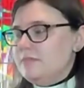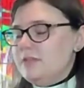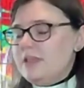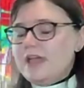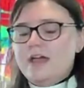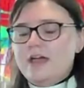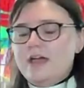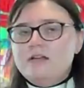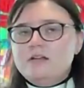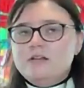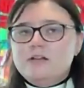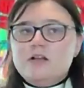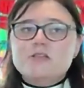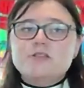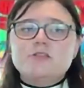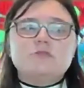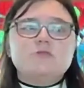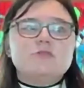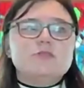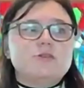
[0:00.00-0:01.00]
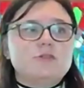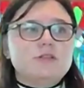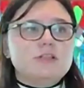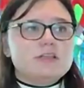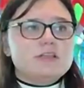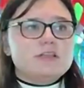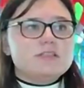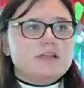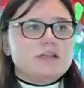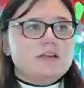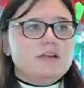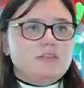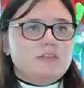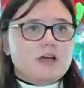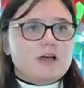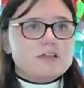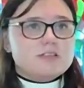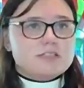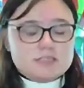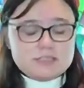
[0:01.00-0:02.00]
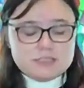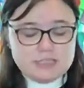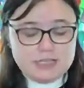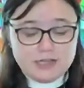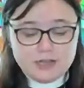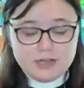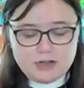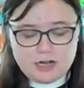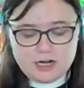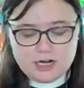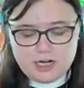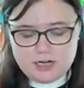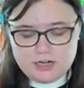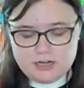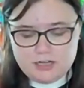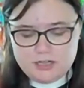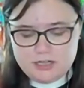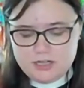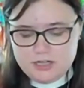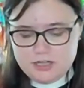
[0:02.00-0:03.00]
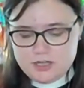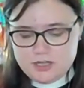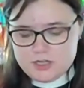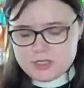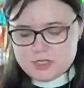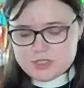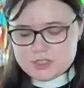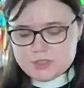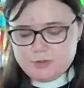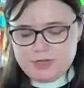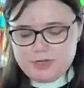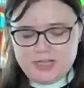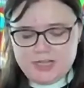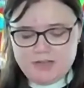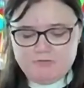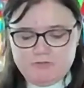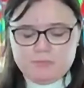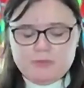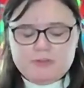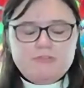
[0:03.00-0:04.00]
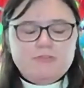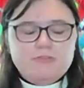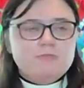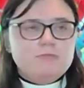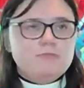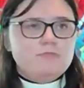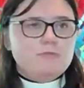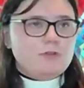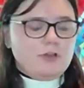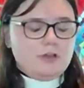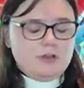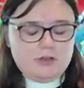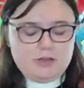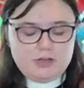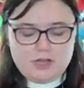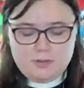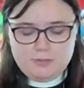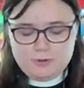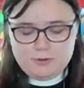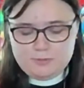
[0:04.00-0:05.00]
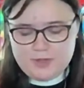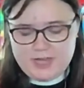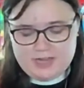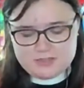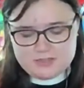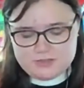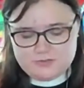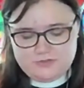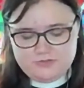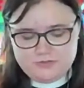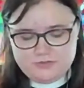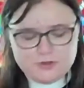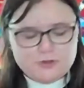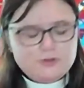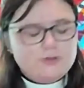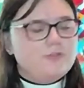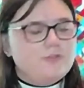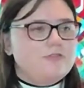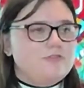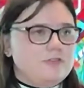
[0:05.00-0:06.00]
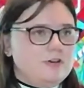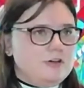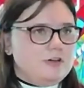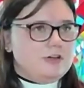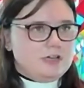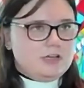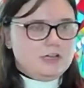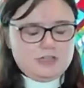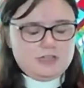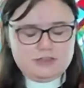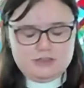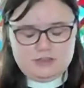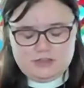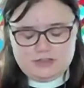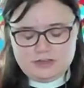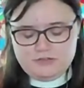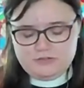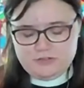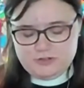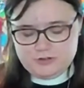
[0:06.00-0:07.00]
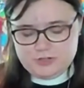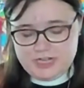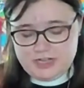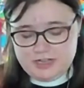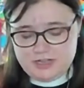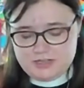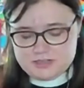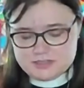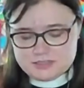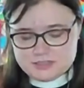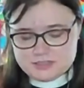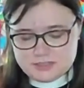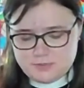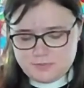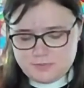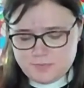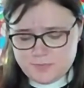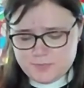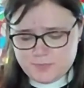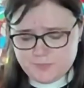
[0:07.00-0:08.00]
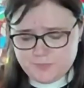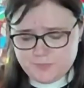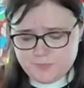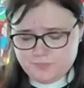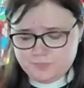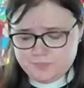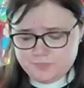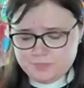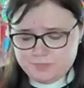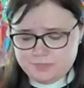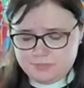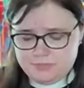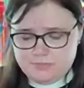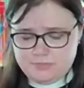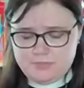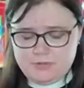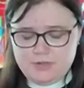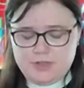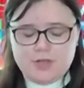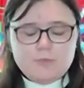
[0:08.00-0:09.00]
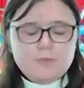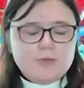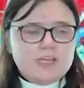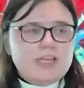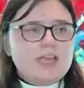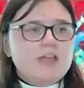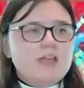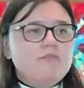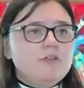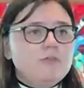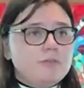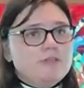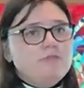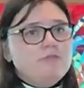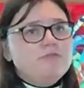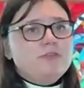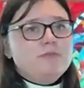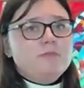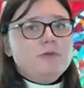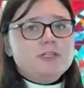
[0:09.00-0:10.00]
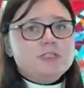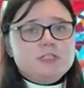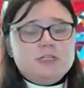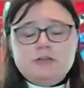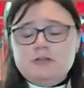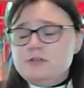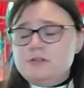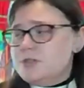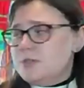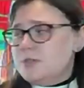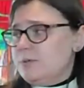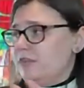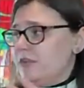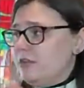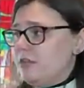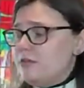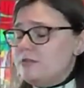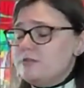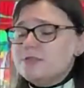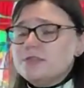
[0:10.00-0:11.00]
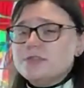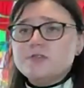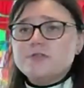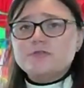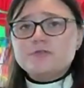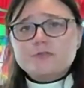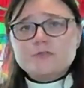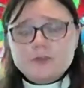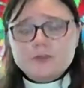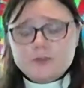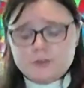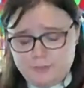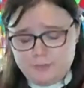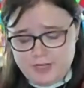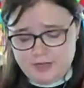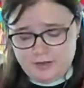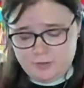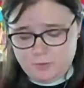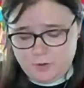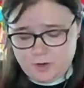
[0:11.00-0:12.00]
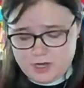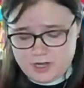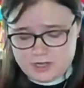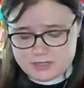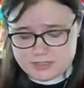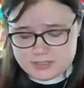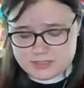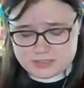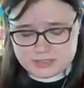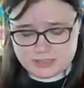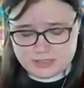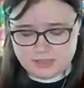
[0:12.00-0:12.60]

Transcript: Alan also told us that he had lost his link card, so we gave him a couple bags of food for a few days. And we gave him information to where the closest food bank was,